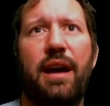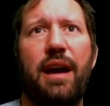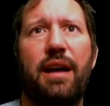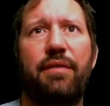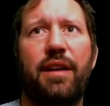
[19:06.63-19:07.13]

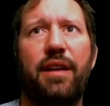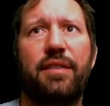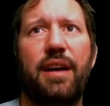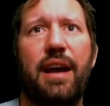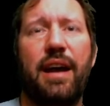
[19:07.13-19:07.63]
have that
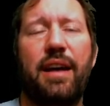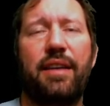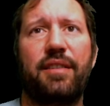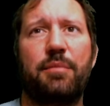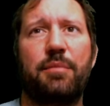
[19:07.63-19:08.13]
uh, has
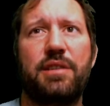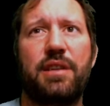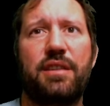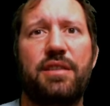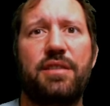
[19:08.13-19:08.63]
these
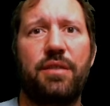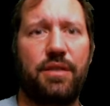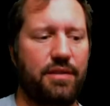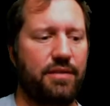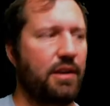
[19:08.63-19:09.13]
MGH
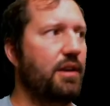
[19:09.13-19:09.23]
tokens.